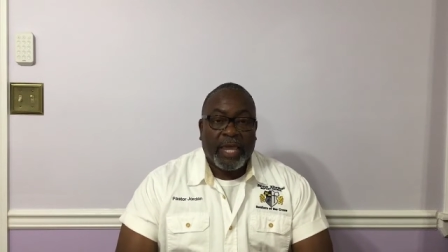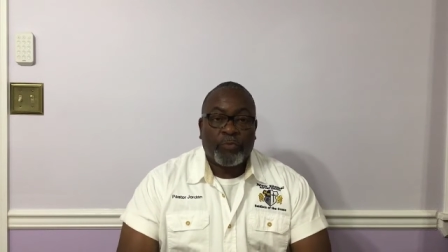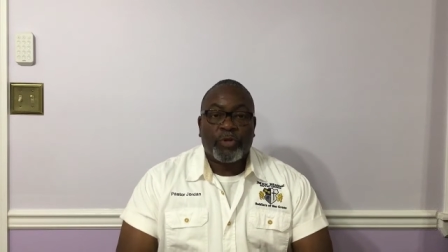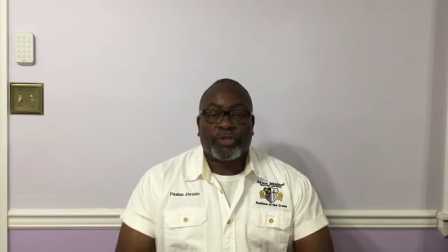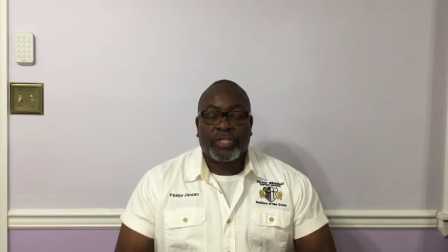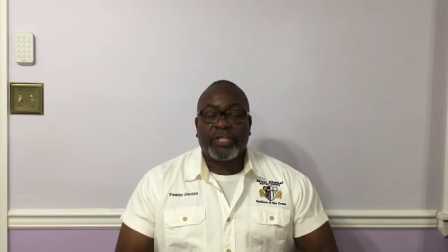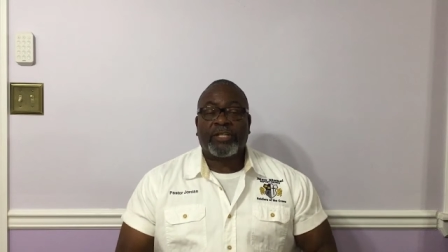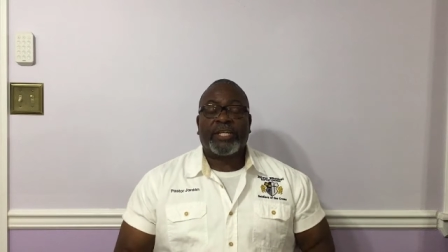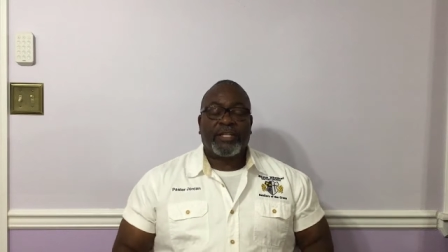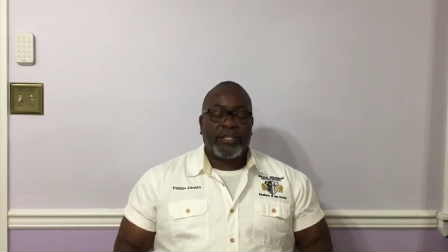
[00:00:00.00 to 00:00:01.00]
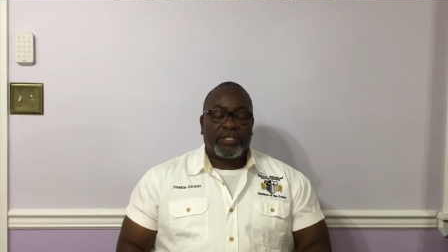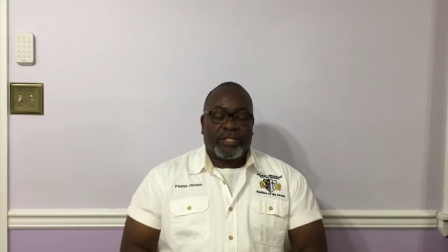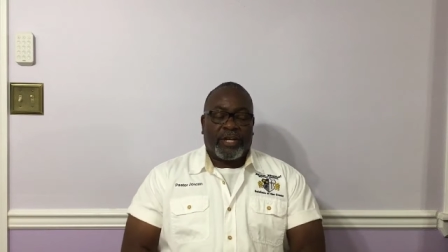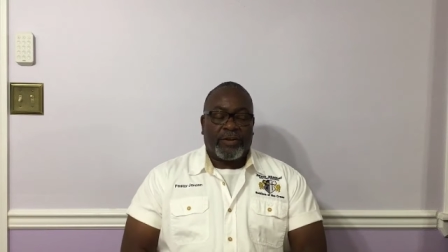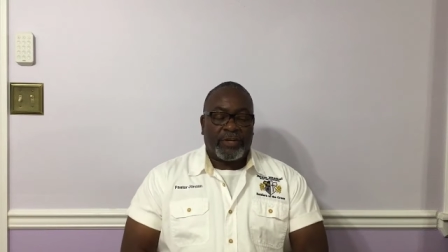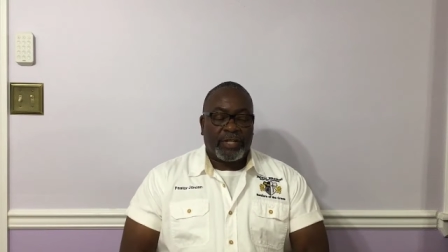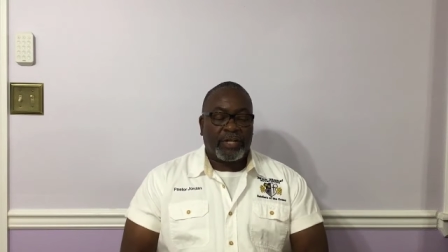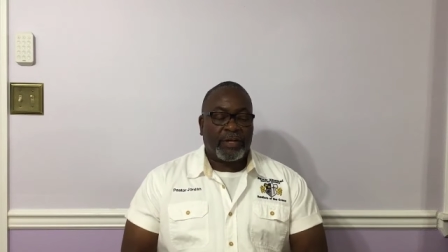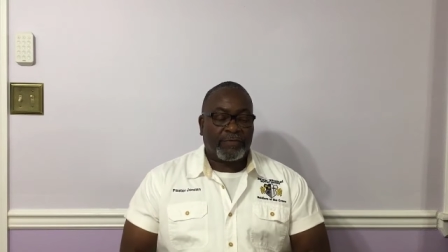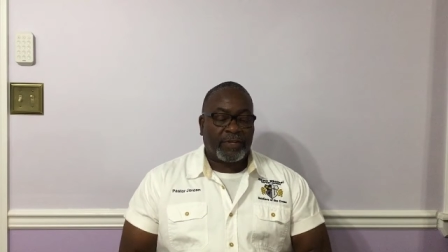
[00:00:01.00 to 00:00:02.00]
And we're still in this
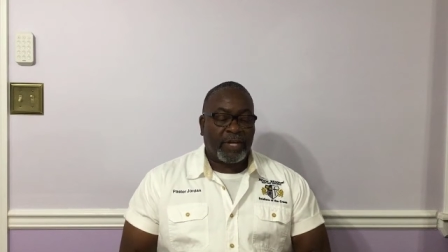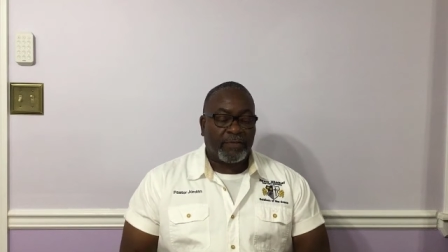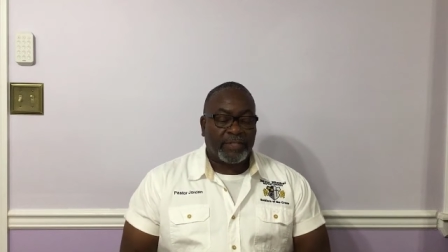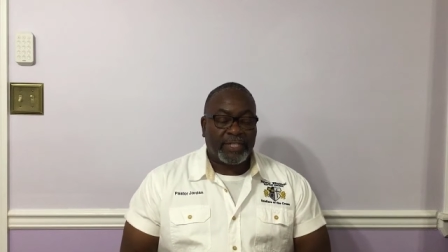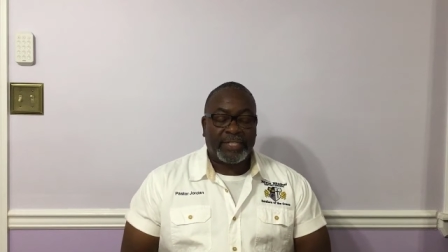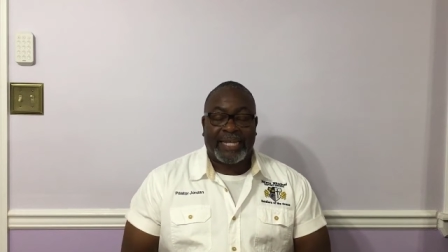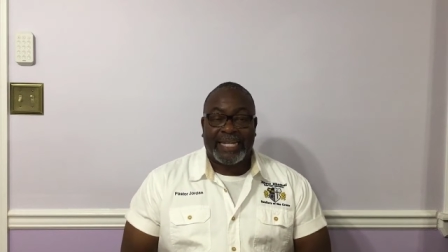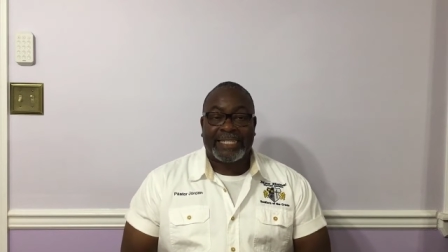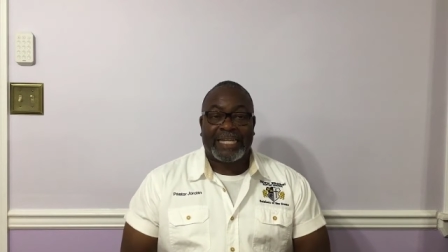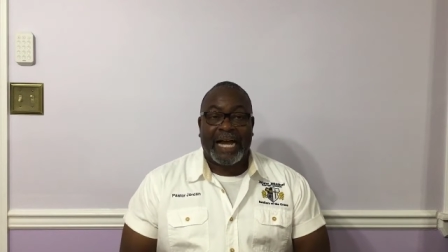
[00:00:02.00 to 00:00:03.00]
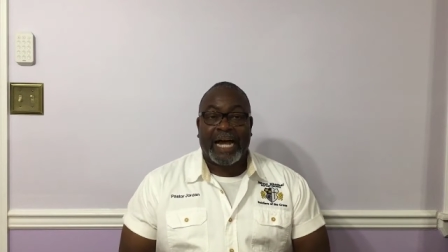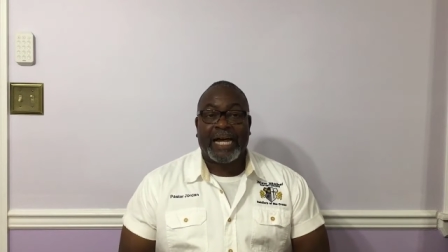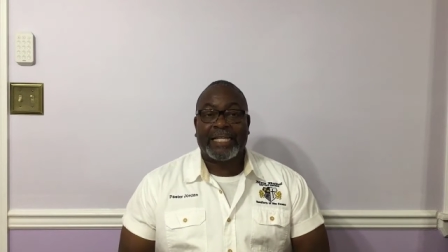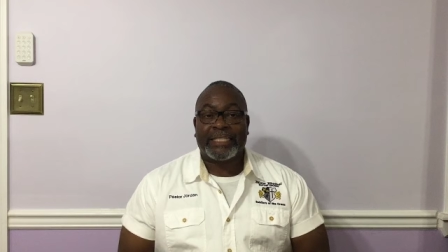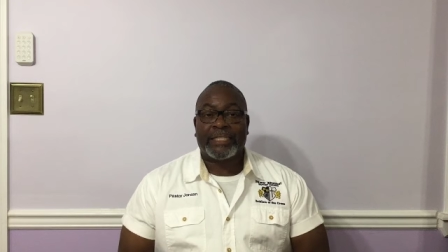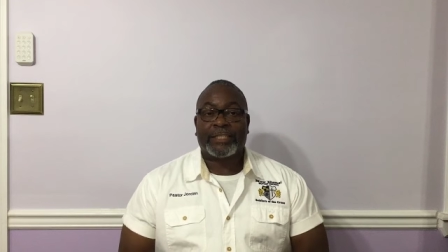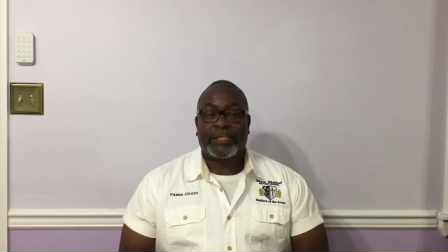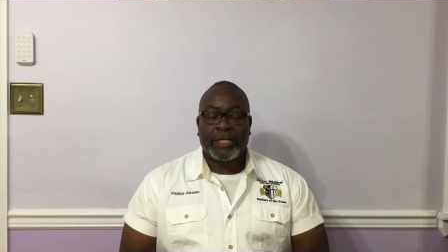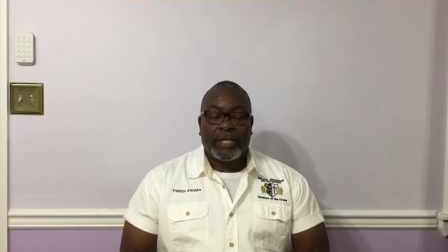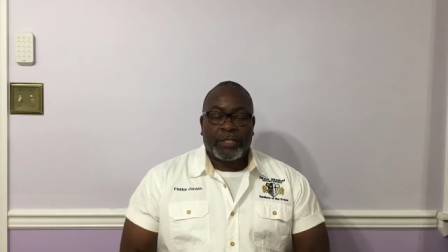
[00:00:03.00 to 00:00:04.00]
area of covenant in God, this,